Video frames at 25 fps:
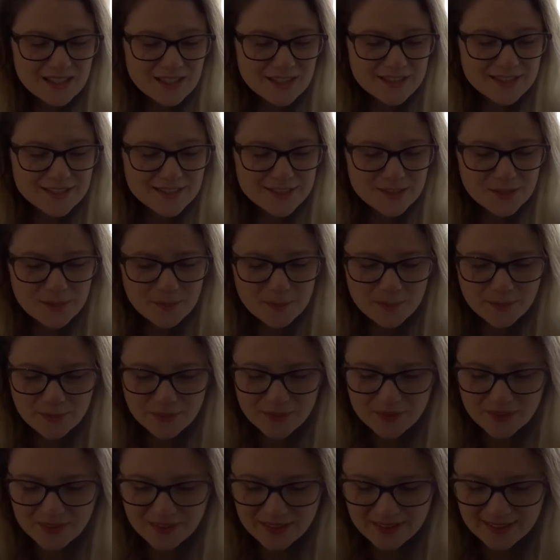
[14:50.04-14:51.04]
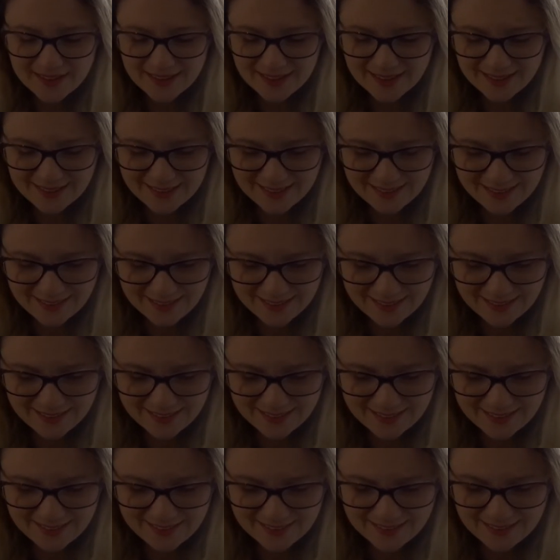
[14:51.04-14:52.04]
It's so
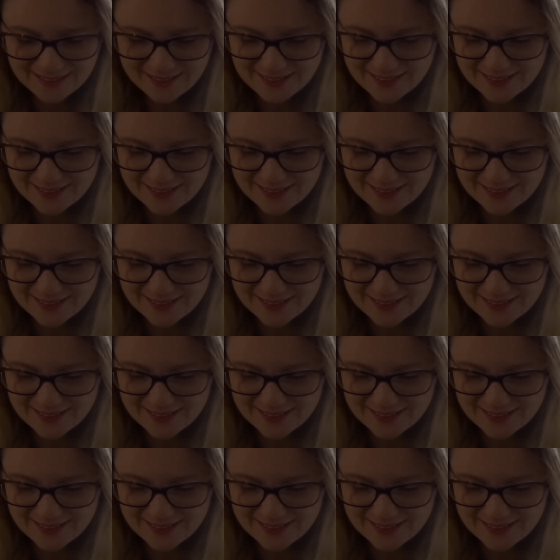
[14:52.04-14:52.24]
pretty.